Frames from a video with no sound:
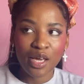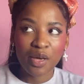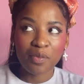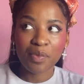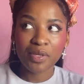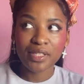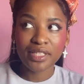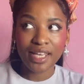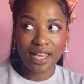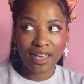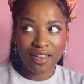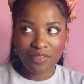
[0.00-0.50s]

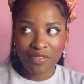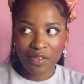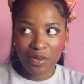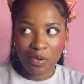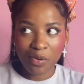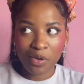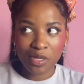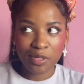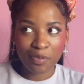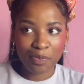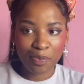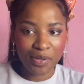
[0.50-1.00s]
Batavia
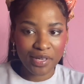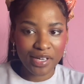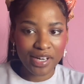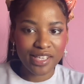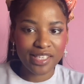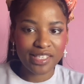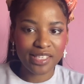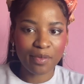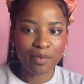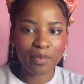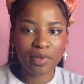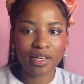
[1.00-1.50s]
was pretty
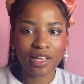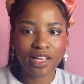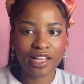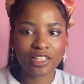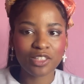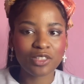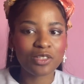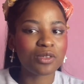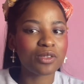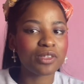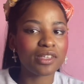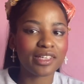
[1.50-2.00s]
similar
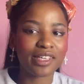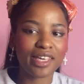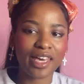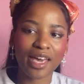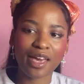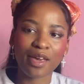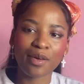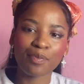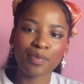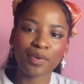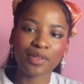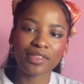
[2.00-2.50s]
to the
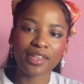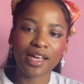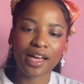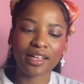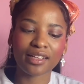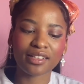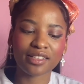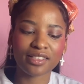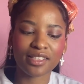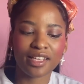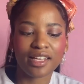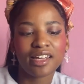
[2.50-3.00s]
Cape in
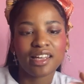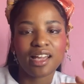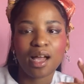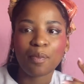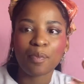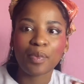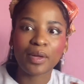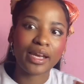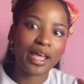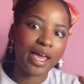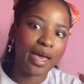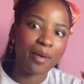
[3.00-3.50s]
that setting up
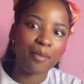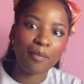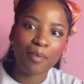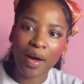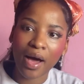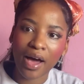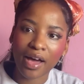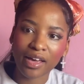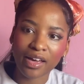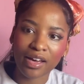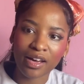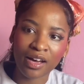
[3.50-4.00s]
an
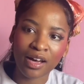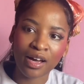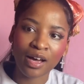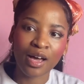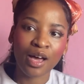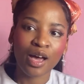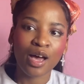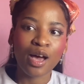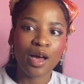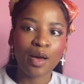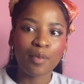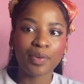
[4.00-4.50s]
empire
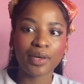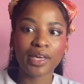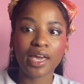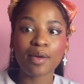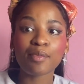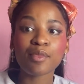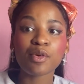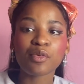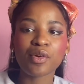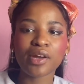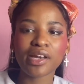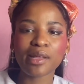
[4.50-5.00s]
became
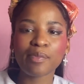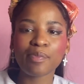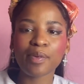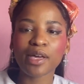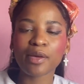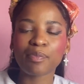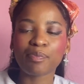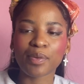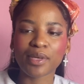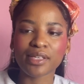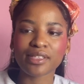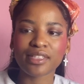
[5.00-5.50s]
a really
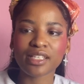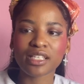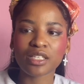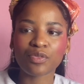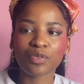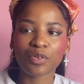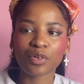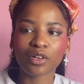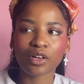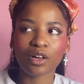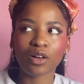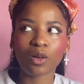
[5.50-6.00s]
big business
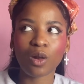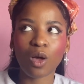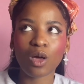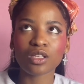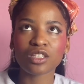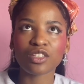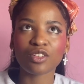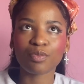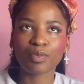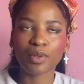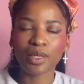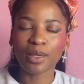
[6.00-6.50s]
for a class
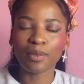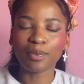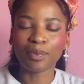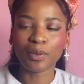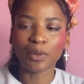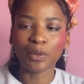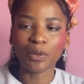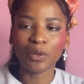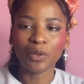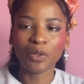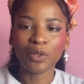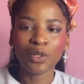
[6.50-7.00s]
of
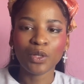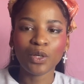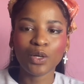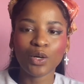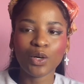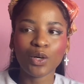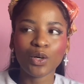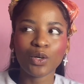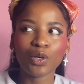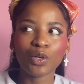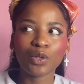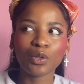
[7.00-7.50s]
people
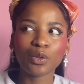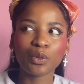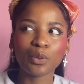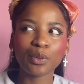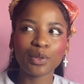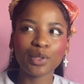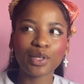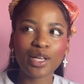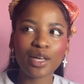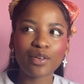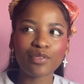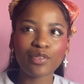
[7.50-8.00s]
who
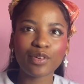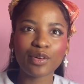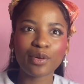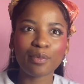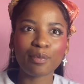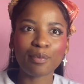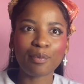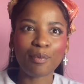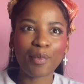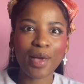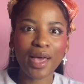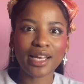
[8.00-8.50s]
were never
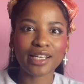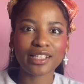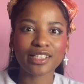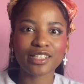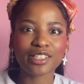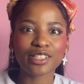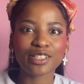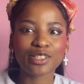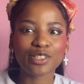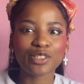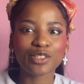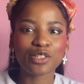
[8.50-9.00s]

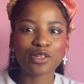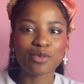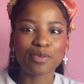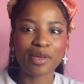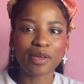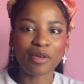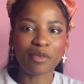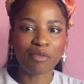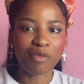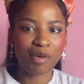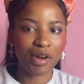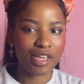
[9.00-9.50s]
meant to
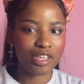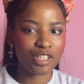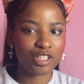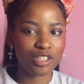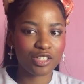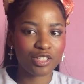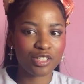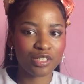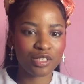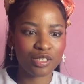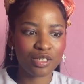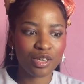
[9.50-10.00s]
be
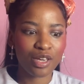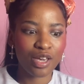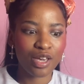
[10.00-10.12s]
rich.